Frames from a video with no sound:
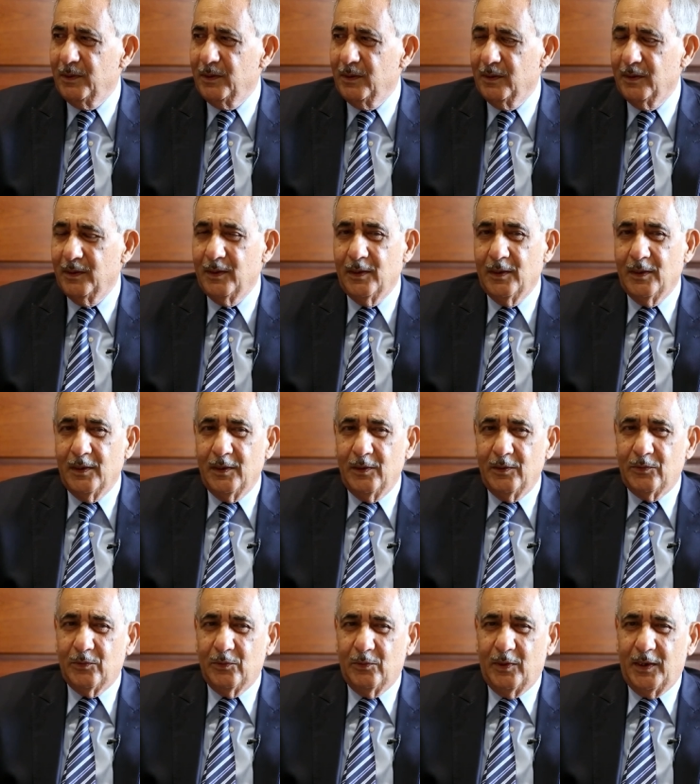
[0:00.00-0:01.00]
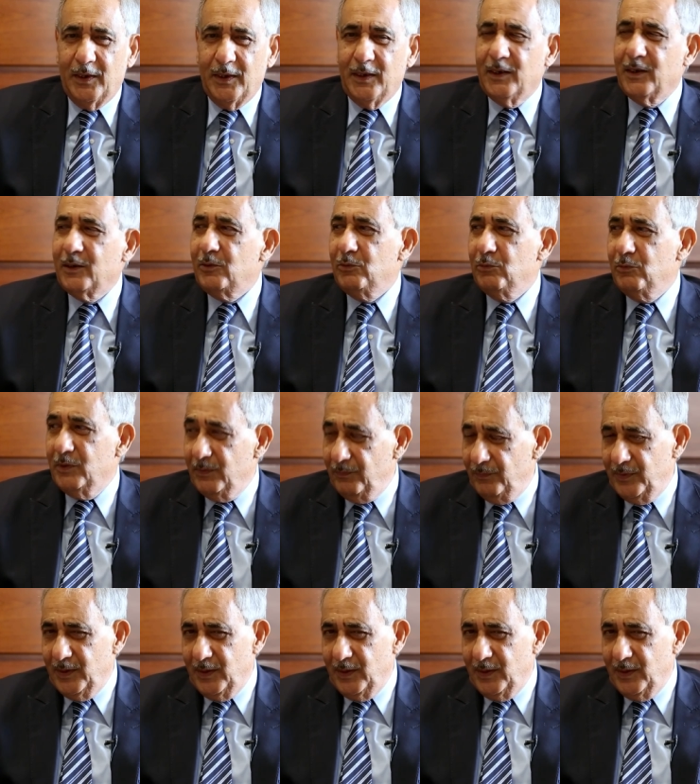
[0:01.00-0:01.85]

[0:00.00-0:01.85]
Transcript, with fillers: And so I had to give